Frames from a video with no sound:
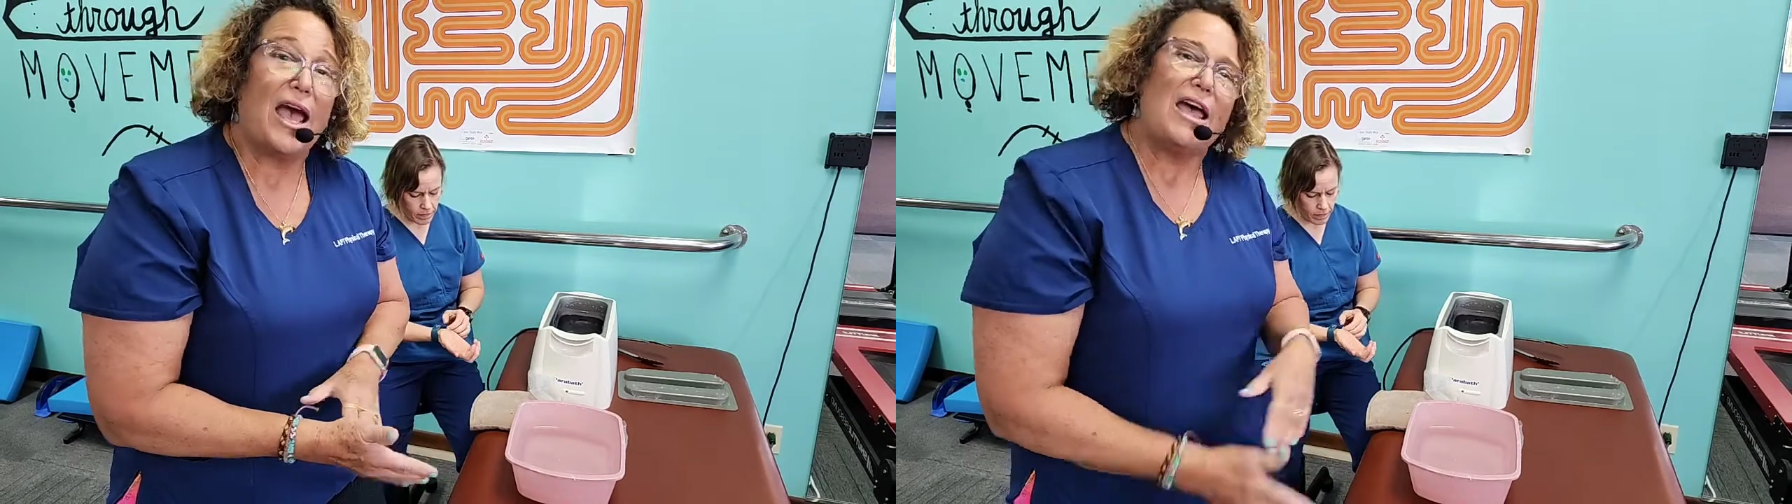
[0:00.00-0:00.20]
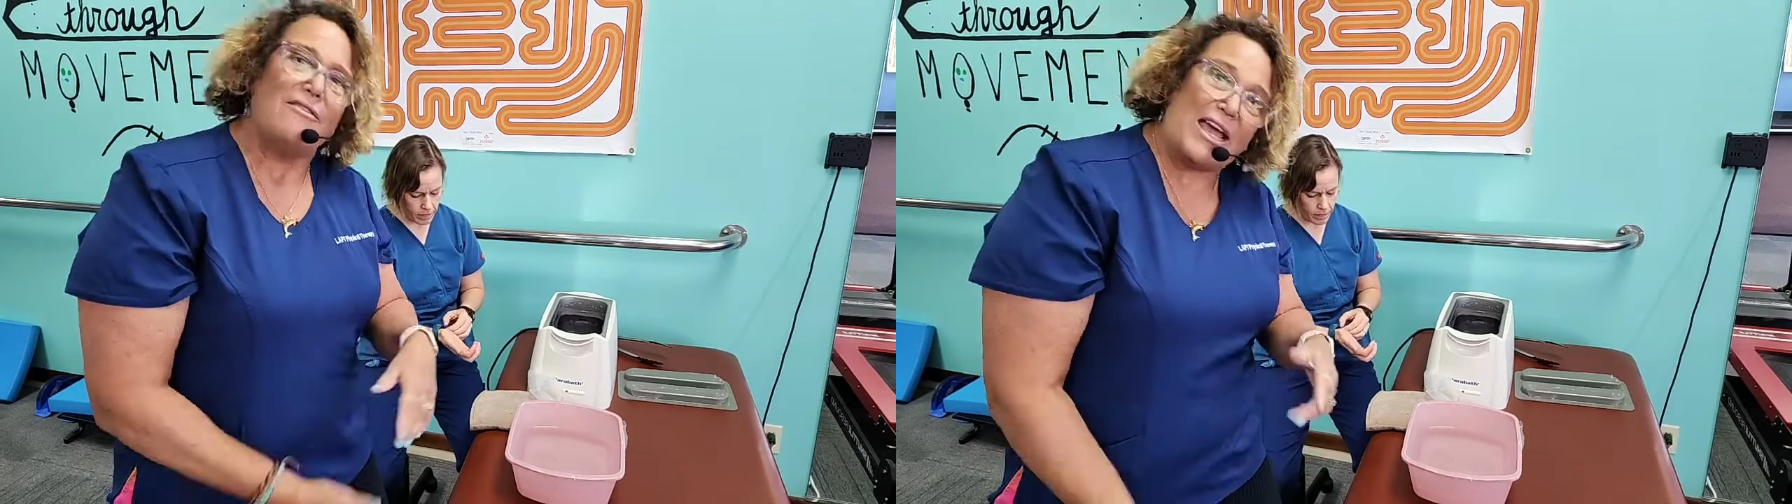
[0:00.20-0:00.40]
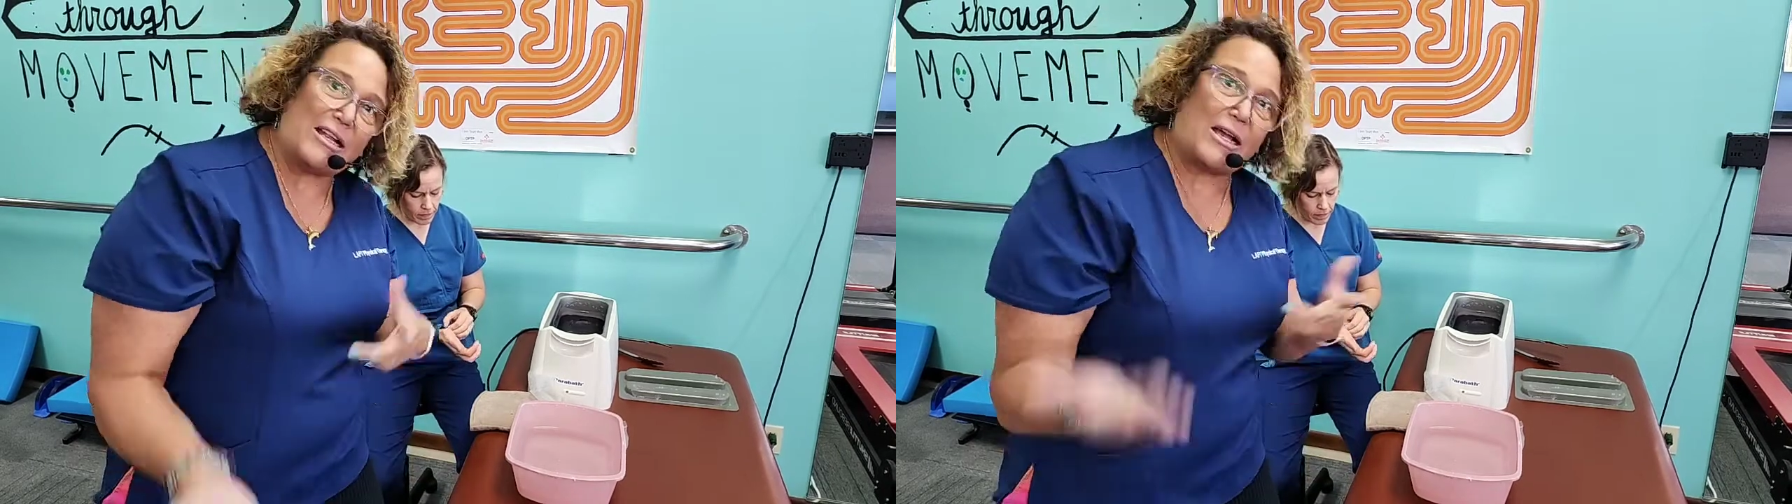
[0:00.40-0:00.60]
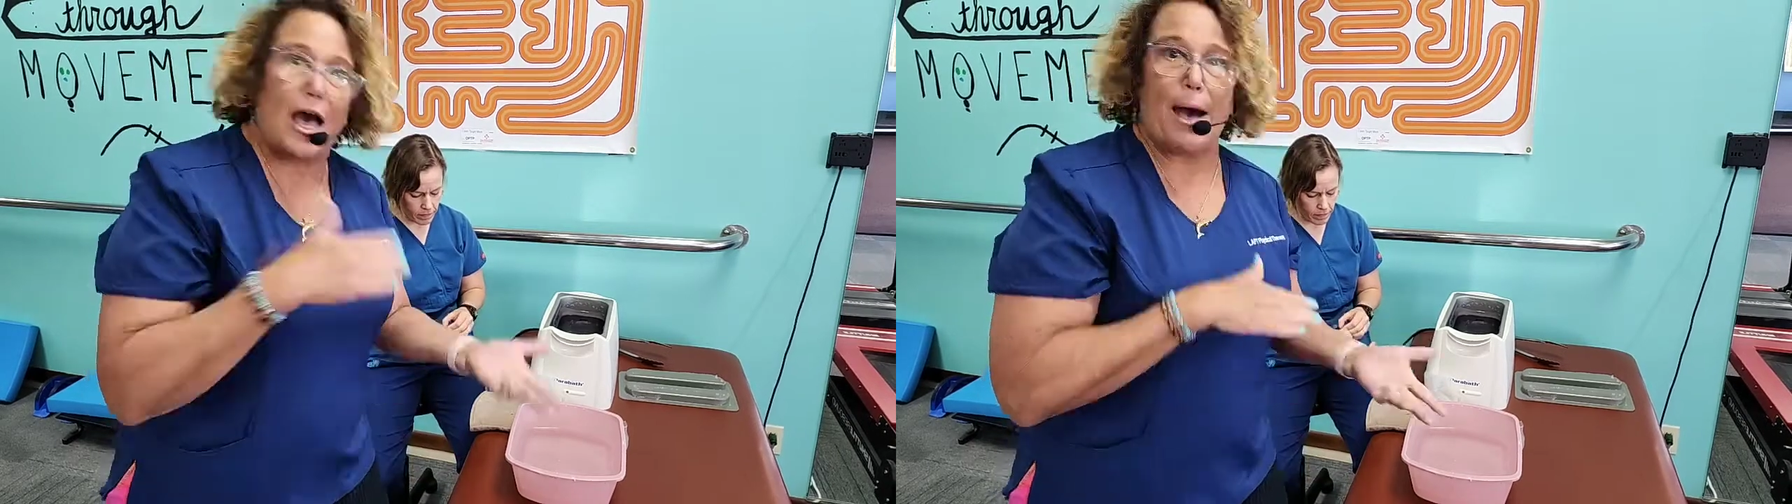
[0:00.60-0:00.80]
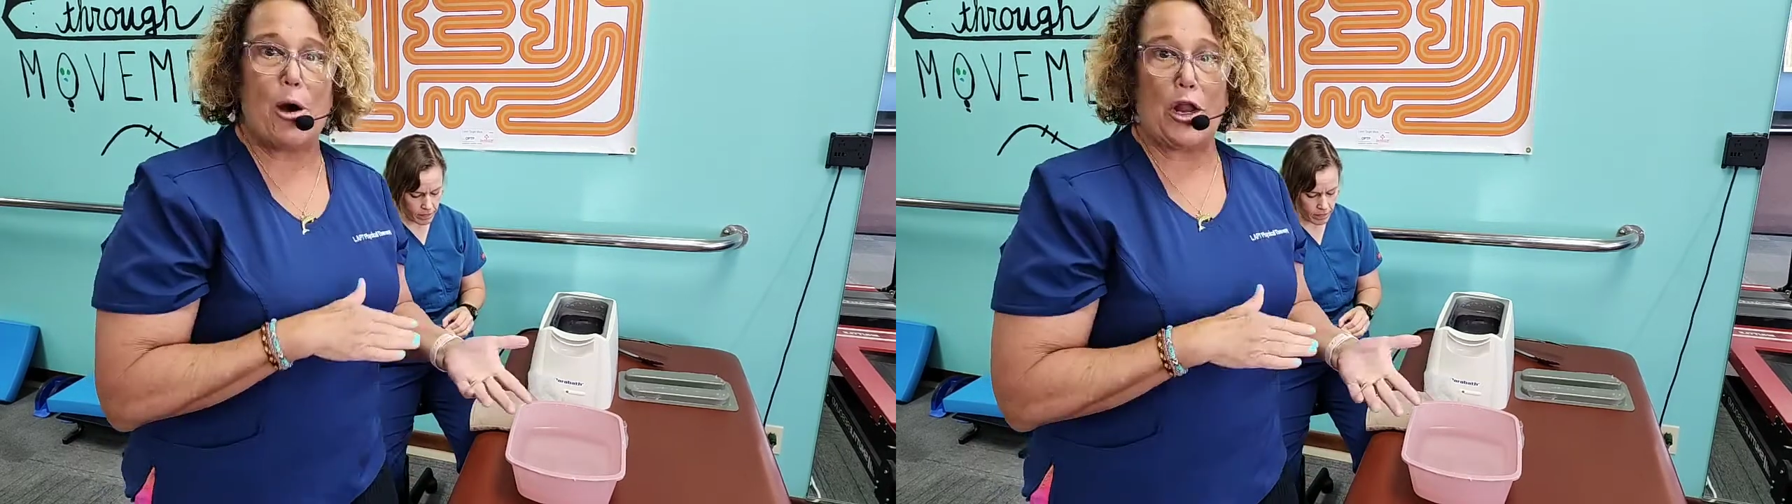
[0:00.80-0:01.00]
then
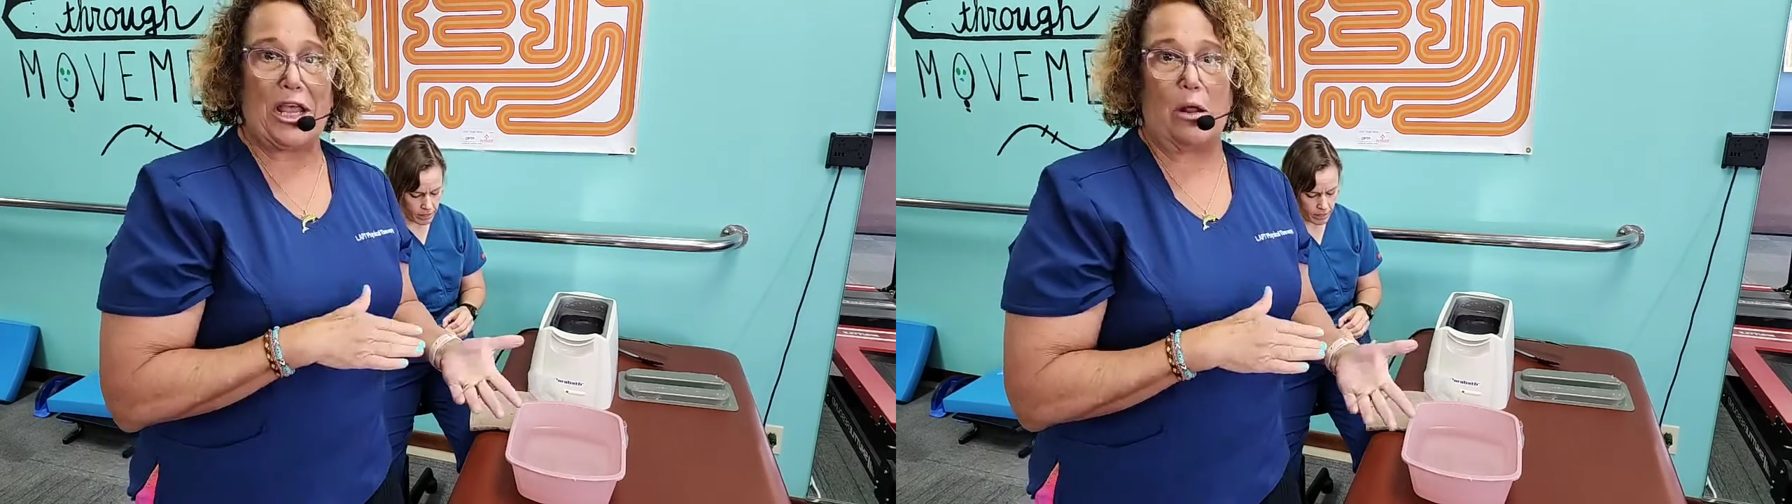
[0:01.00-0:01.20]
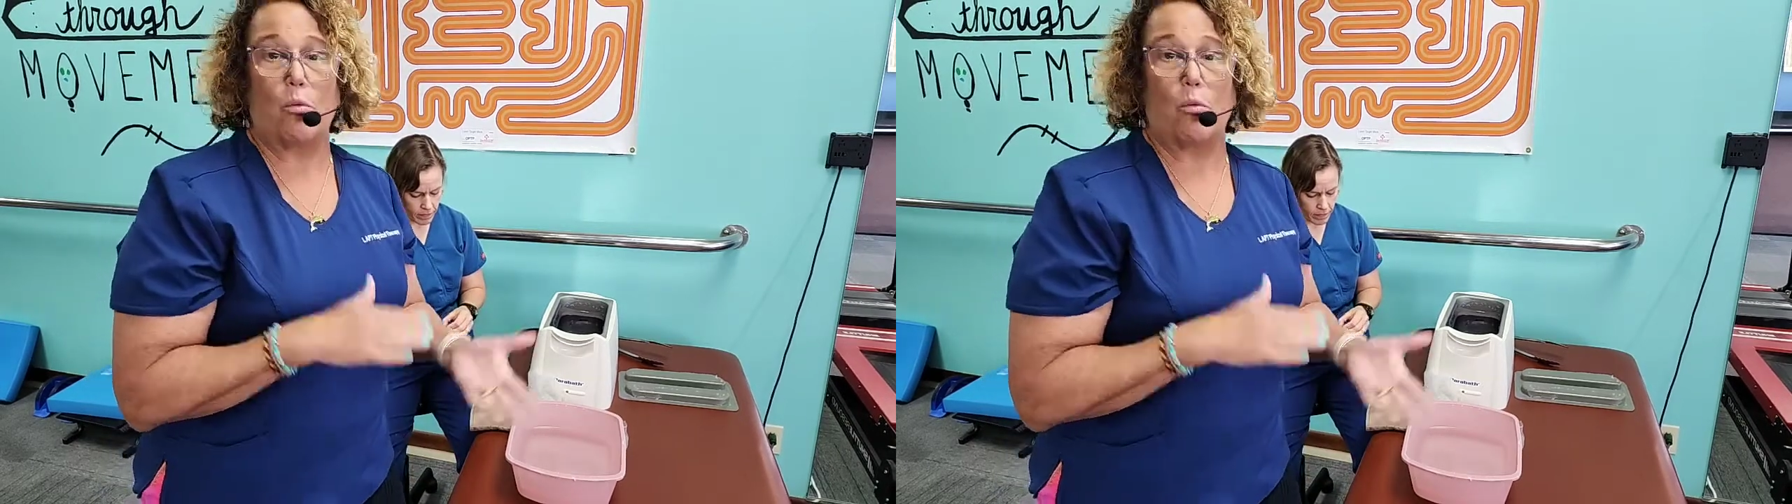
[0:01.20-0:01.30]
come on in.